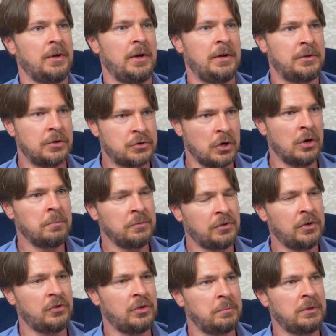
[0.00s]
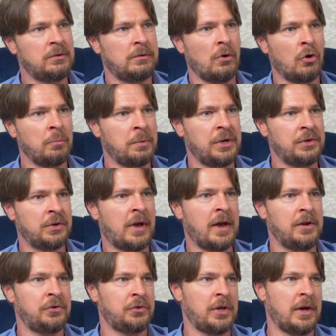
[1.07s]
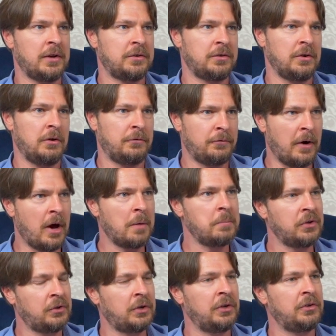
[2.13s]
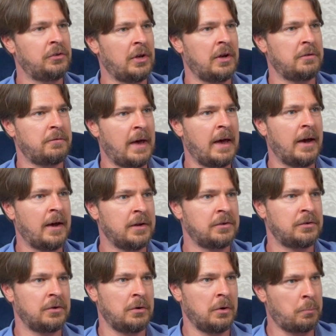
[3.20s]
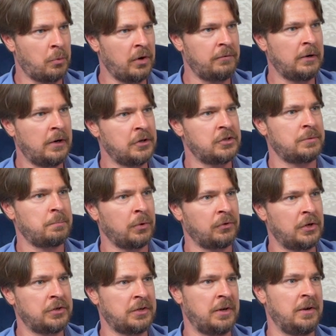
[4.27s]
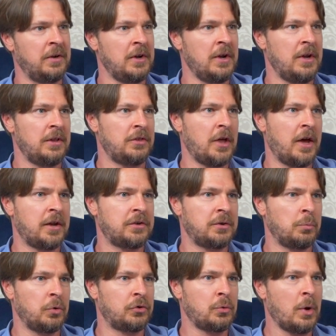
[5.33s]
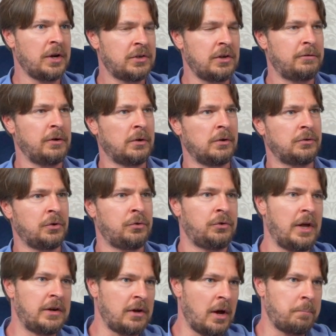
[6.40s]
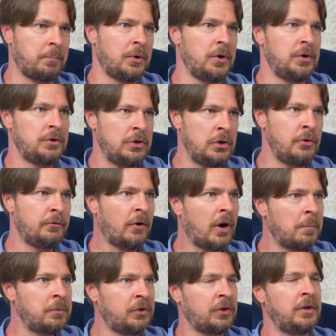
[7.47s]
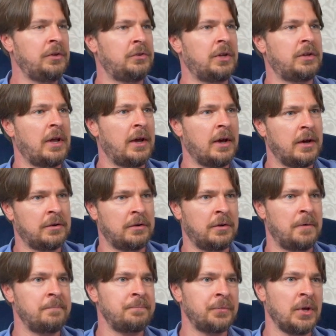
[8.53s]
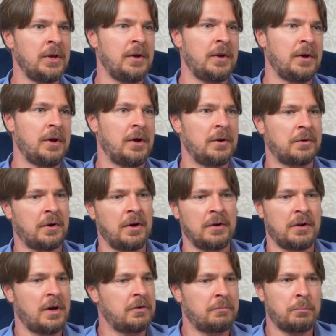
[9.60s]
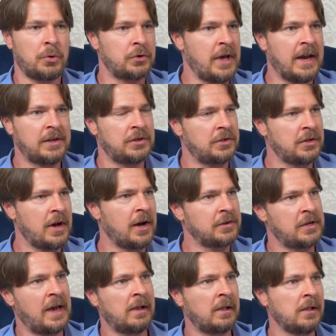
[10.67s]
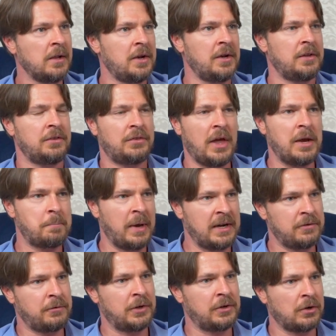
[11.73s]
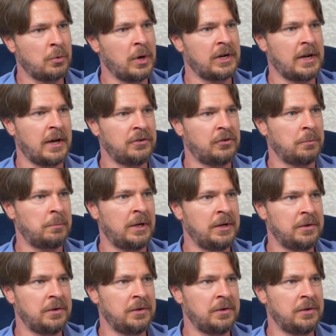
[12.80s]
In the German system, it's long been the case that pharmacies have had a privileged position, that it was quite difficult to set up new pharmacies, that they had a kind of protected cartel. They benefited quite handsomely.